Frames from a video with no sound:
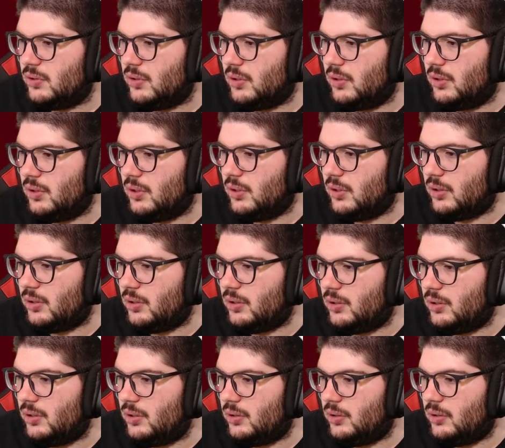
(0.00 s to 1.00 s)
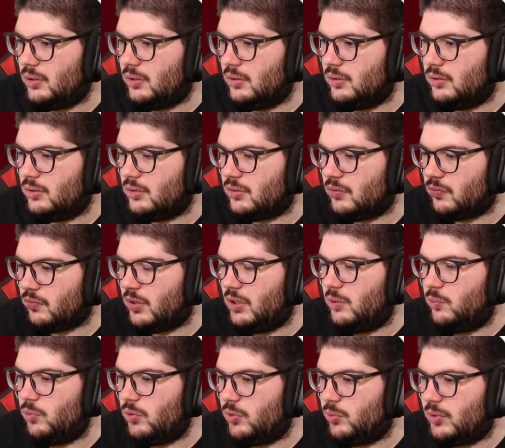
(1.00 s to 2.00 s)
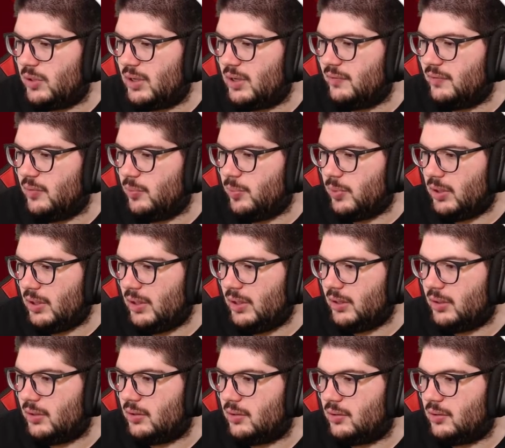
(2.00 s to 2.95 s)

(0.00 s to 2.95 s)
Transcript: Uh, Greenwood would have a blank.